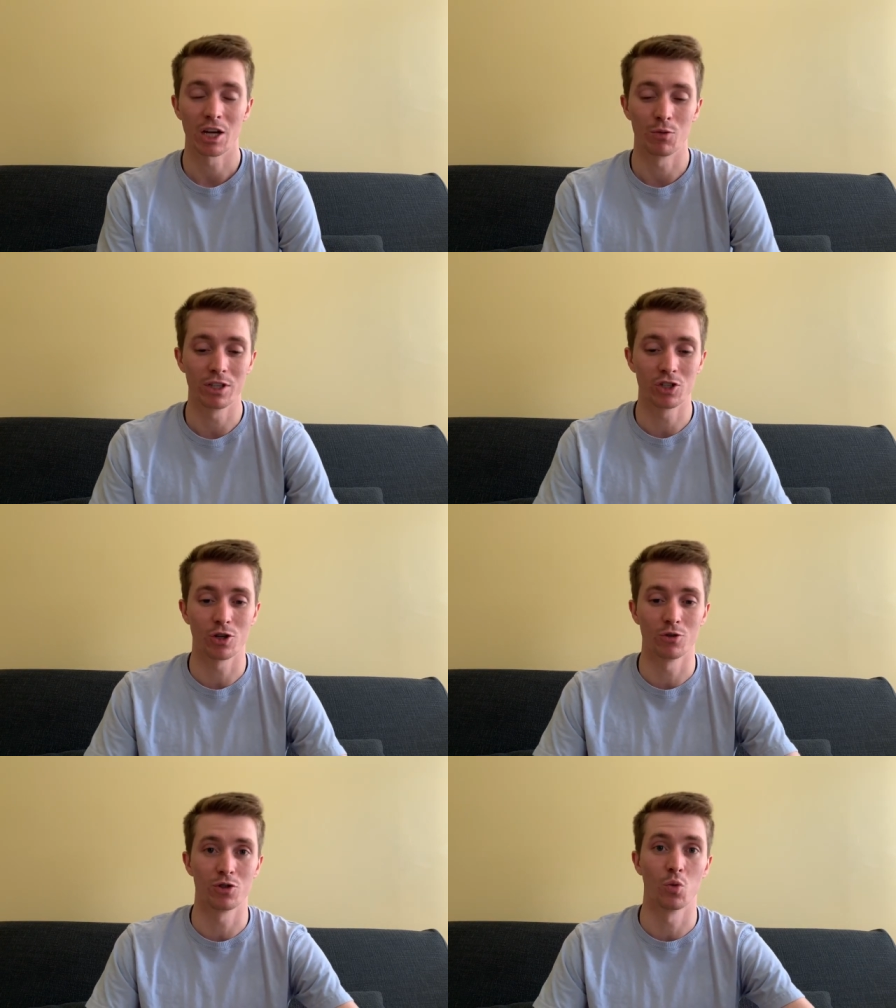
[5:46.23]
it really
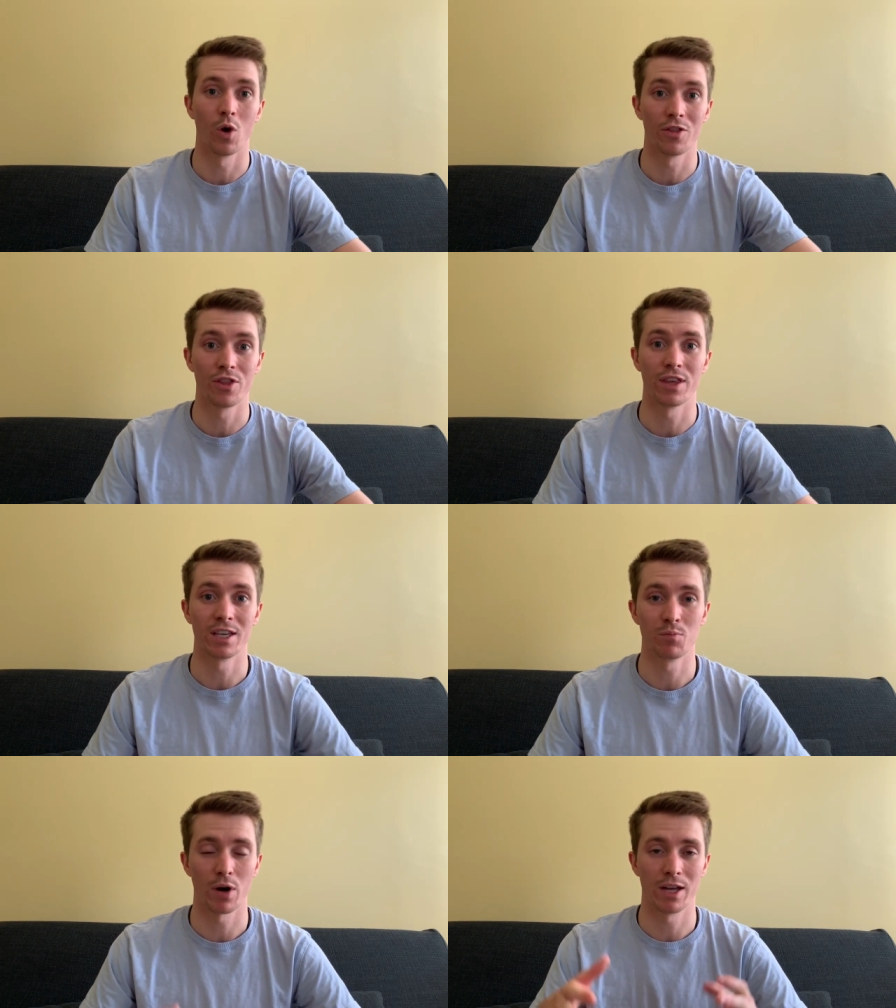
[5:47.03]
shows you what
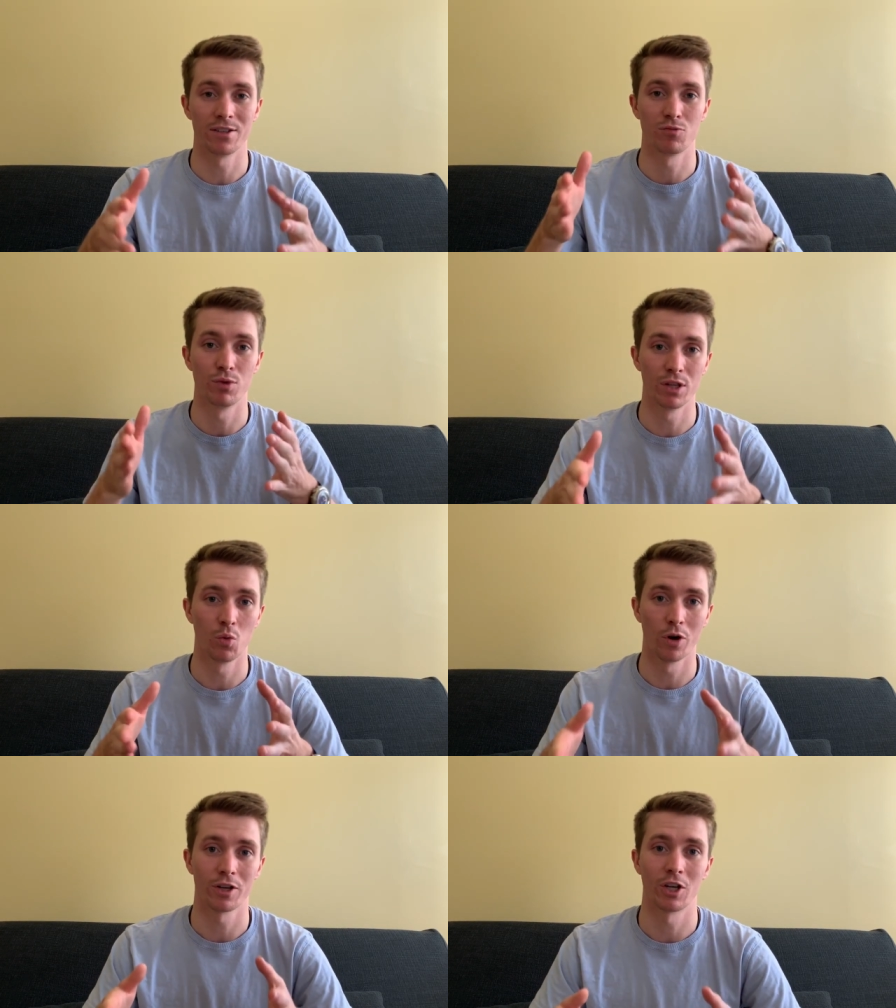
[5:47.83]
the brand is really
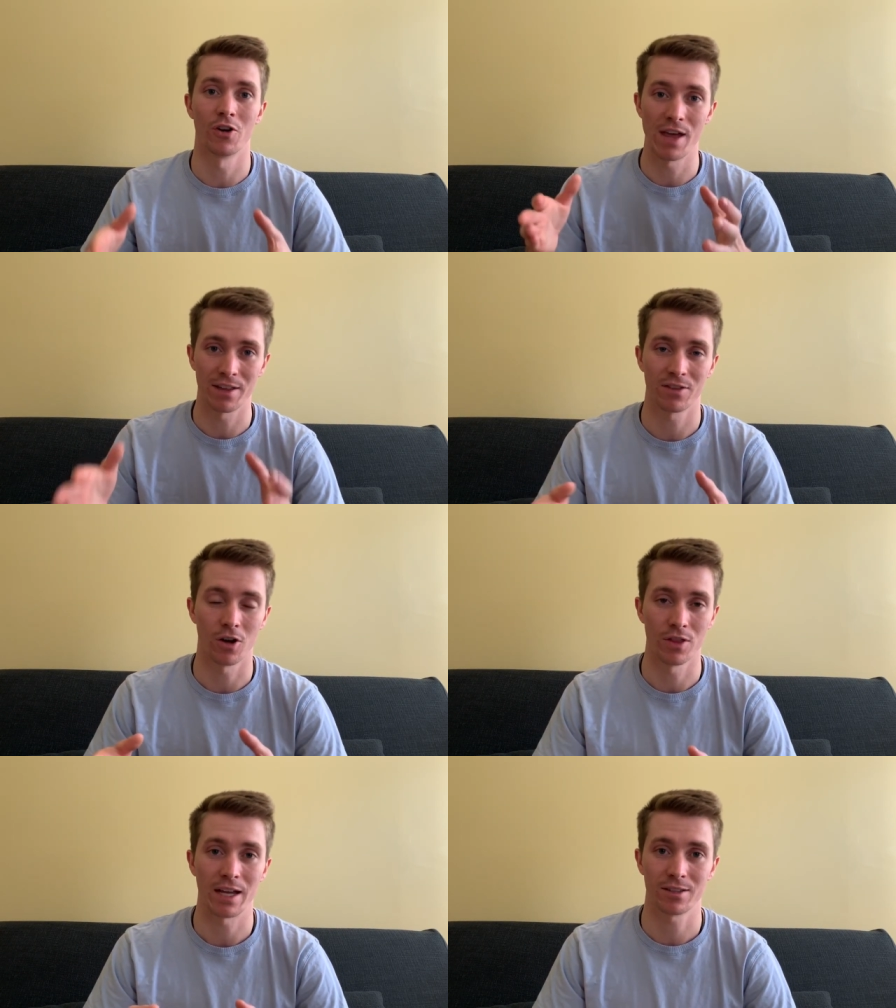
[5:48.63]
working on at
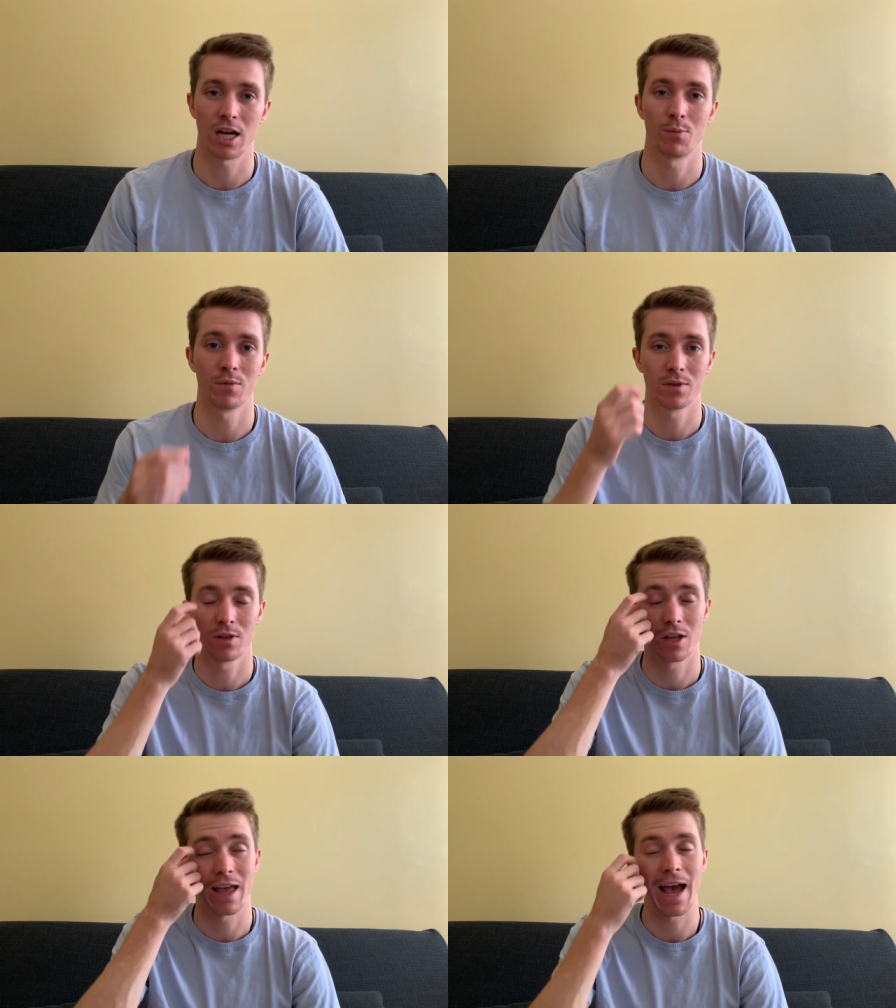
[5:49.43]
that
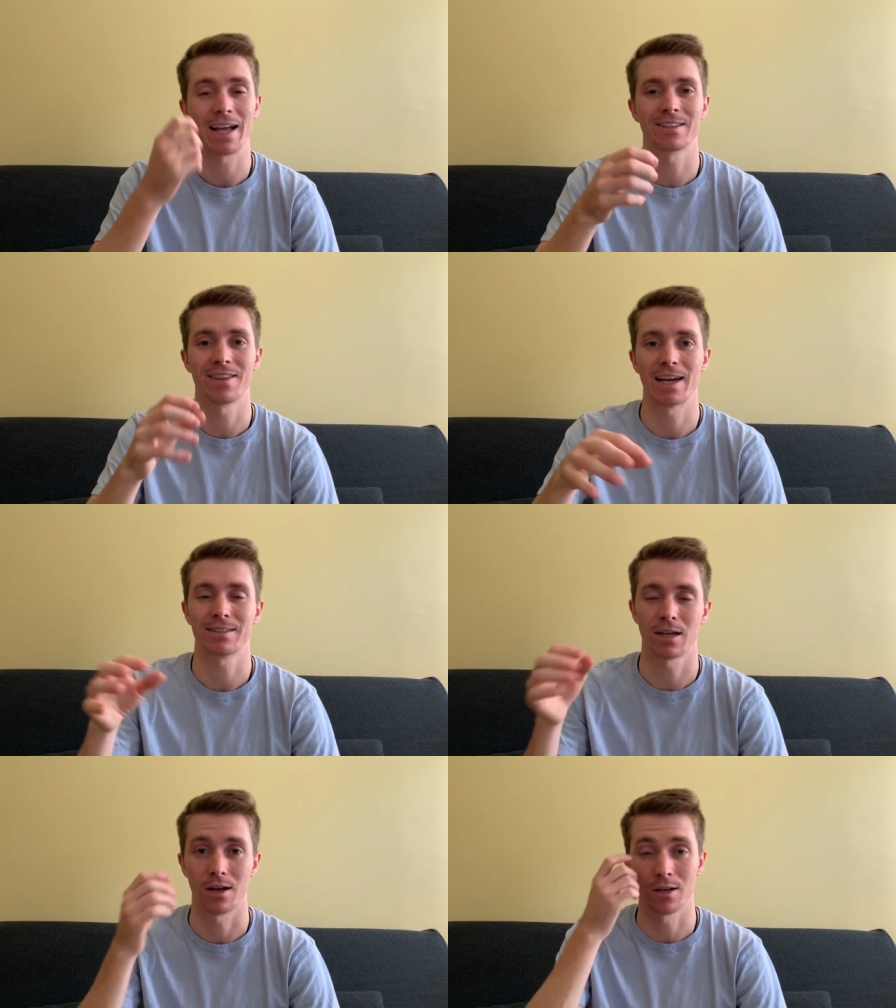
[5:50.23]

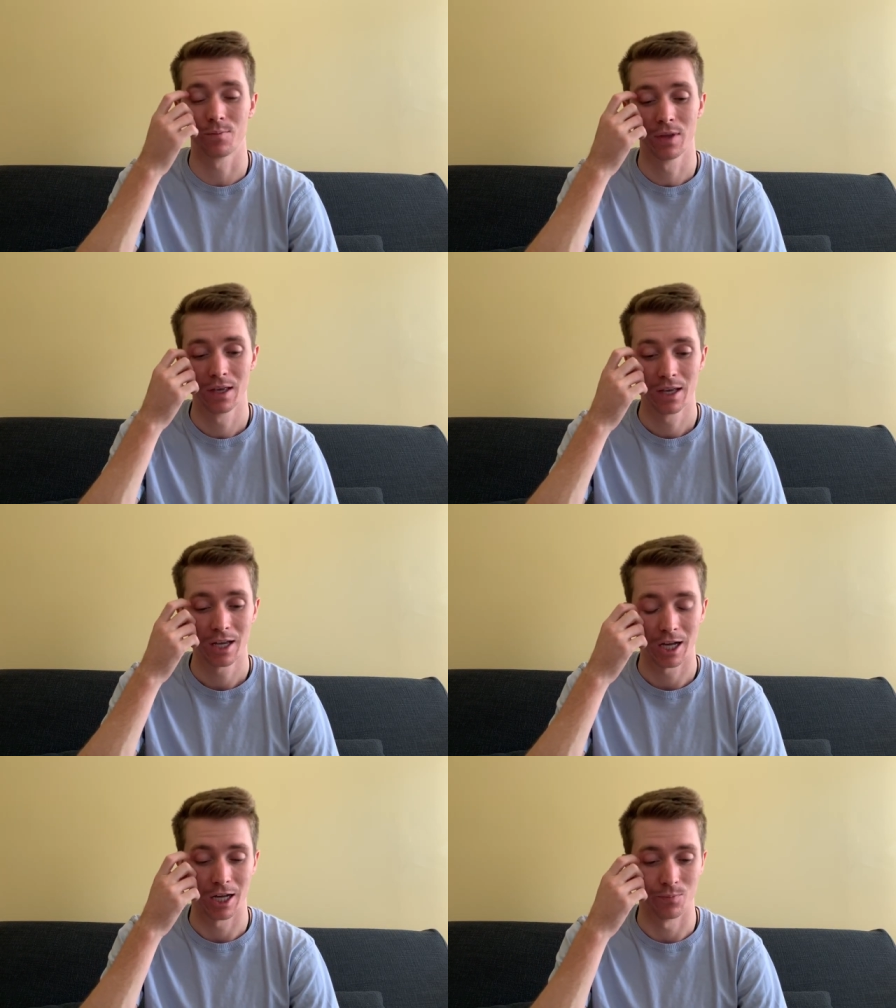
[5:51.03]
time.
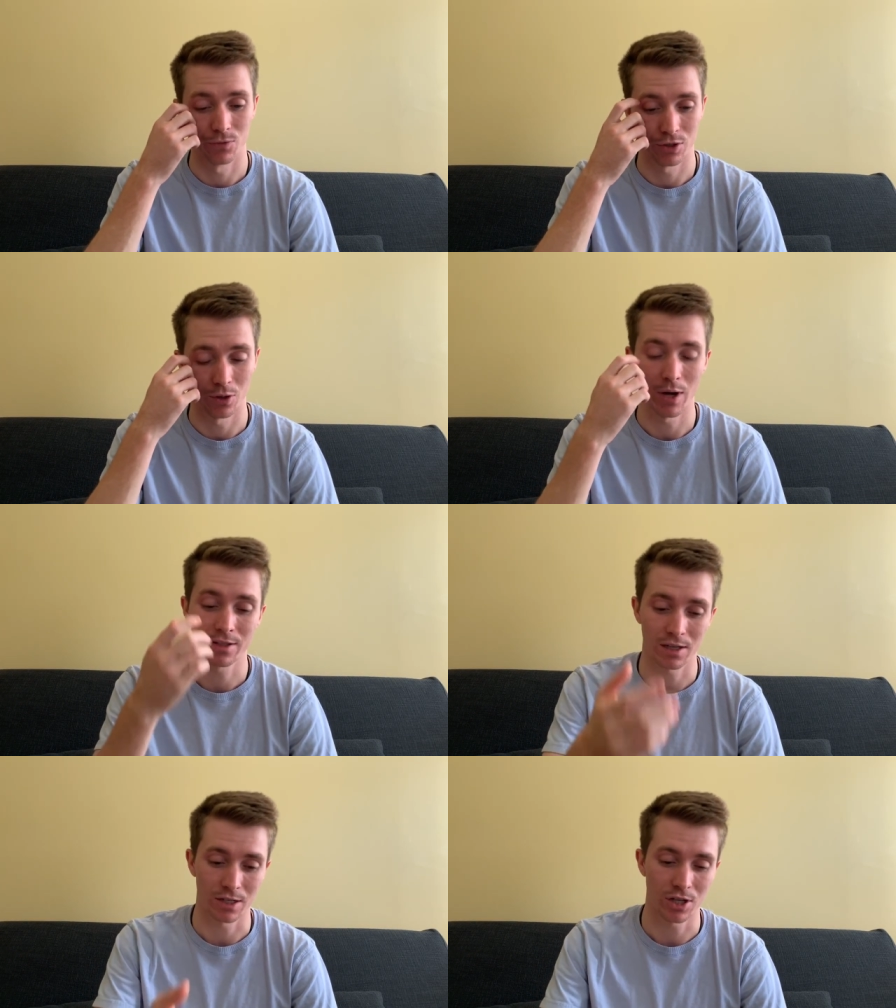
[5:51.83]
So
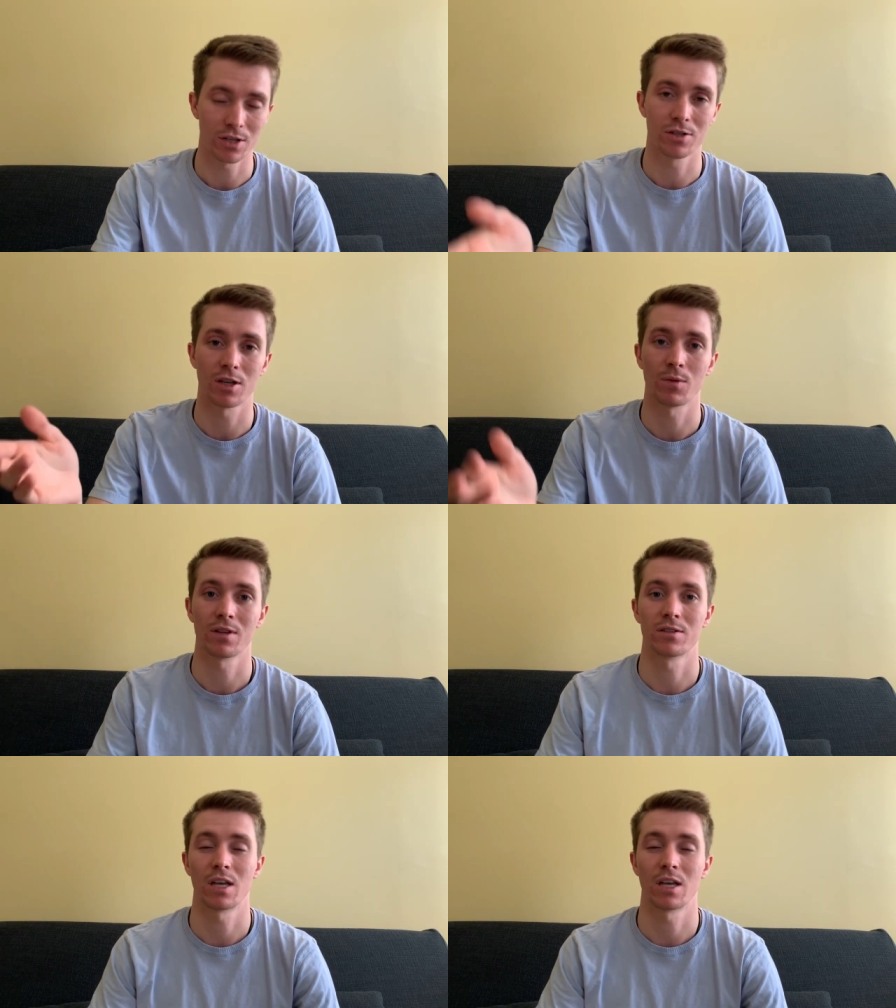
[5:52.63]
SIHH is something that